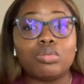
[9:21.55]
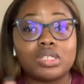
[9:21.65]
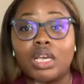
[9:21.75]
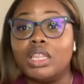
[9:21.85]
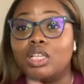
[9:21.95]

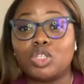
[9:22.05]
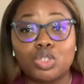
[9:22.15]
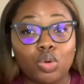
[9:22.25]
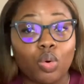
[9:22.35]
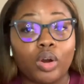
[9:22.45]
in this
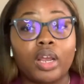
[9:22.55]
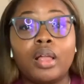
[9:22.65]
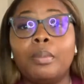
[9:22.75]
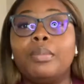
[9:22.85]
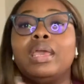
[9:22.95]
story,
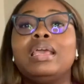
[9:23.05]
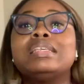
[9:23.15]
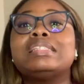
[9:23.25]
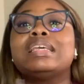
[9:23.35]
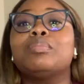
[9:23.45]

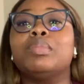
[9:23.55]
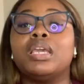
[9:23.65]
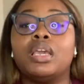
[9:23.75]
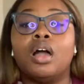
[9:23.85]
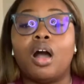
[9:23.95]
pissing
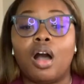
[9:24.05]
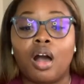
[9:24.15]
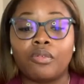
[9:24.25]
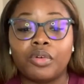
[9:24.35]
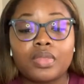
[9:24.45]
me off.